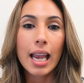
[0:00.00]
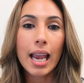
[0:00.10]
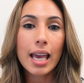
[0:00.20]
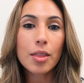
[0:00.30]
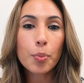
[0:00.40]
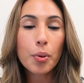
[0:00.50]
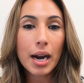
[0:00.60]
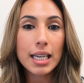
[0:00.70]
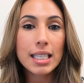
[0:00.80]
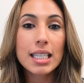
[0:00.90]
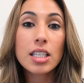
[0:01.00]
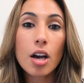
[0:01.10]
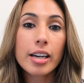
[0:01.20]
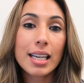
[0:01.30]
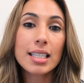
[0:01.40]
And the price is
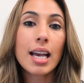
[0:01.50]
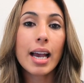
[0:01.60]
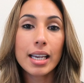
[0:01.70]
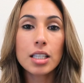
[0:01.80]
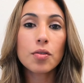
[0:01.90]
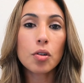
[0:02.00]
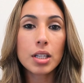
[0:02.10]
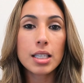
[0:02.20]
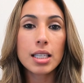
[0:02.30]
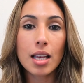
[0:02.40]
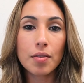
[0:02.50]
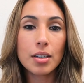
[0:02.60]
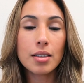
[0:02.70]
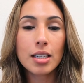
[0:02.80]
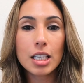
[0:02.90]
not as high as Vulcan 7.